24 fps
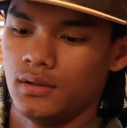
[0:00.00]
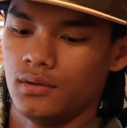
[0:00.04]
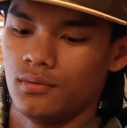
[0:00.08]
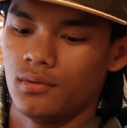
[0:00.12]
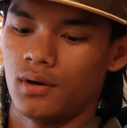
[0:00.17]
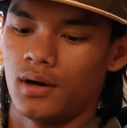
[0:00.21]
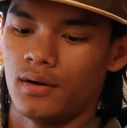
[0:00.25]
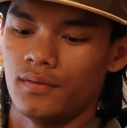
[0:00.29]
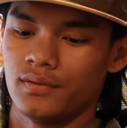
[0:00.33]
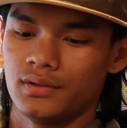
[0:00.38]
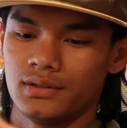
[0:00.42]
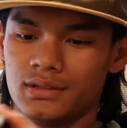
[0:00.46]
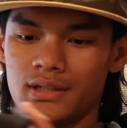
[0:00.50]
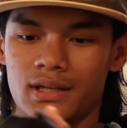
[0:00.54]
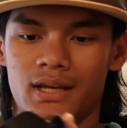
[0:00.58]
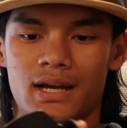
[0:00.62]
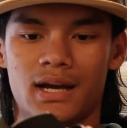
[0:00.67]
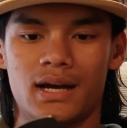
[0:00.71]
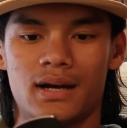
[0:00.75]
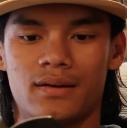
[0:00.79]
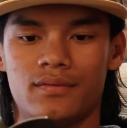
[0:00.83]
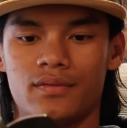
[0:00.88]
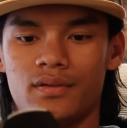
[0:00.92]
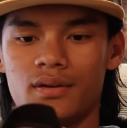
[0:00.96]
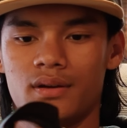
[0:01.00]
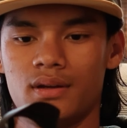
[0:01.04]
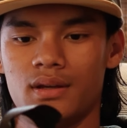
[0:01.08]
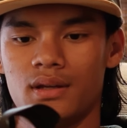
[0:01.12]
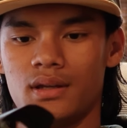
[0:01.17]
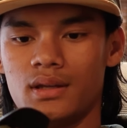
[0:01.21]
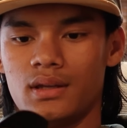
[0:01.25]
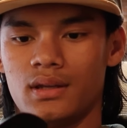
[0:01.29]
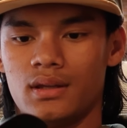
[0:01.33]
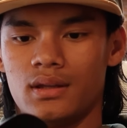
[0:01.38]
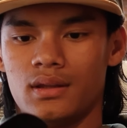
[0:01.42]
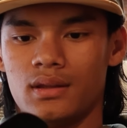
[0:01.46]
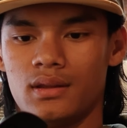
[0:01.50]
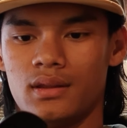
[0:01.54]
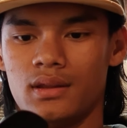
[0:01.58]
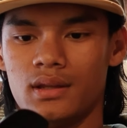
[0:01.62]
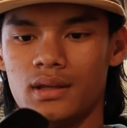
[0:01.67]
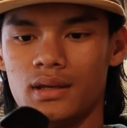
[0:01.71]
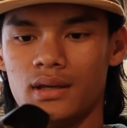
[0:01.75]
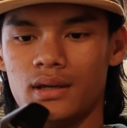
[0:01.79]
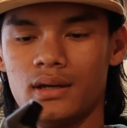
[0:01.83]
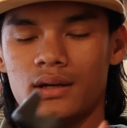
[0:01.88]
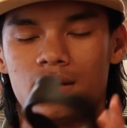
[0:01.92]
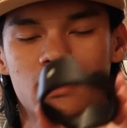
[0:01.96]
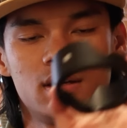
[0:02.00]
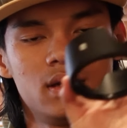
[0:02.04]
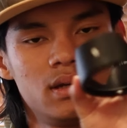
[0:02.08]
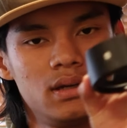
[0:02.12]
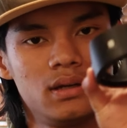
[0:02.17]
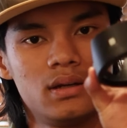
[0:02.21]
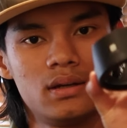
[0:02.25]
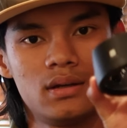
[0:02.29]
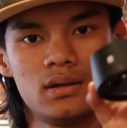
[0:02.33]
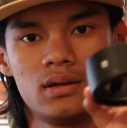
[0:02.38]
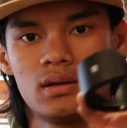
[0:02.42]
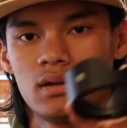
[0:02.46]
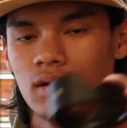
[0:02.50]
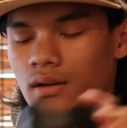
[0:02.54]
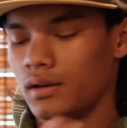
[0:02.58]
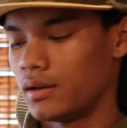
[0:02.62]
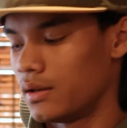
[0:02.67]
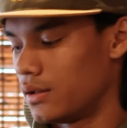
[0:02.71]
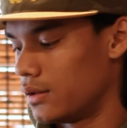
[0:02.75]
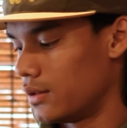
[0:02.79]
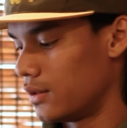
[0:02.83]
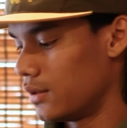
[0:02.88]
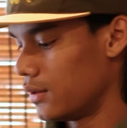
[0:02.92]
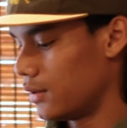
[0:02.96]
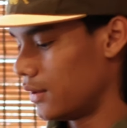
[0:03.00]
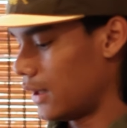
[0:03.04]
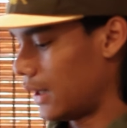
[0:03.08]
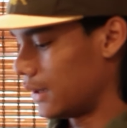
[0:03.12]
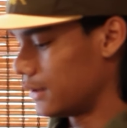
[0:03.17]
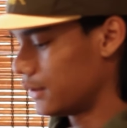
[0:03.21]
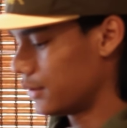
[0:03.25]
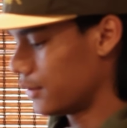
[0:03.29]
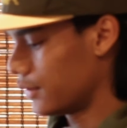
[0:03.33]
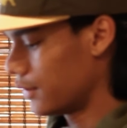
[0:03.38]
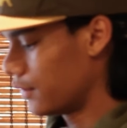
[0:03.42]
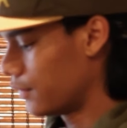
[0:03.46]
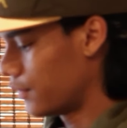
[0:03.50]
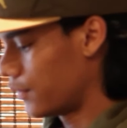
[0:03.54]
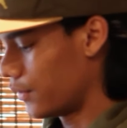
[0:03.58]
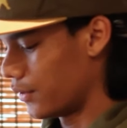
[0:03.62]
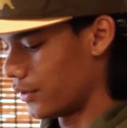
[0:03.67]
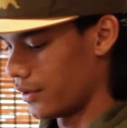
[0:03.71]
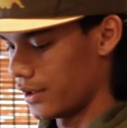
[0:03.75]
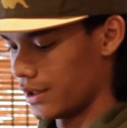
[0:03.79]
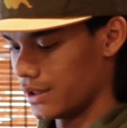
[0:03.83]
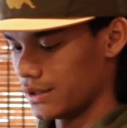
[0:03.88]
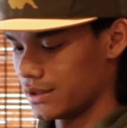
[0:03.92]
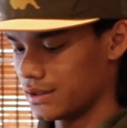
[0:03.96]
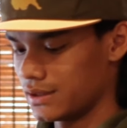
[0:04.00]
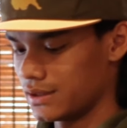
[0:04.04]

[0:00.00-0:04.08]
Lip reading: you obviously have the lens hood for a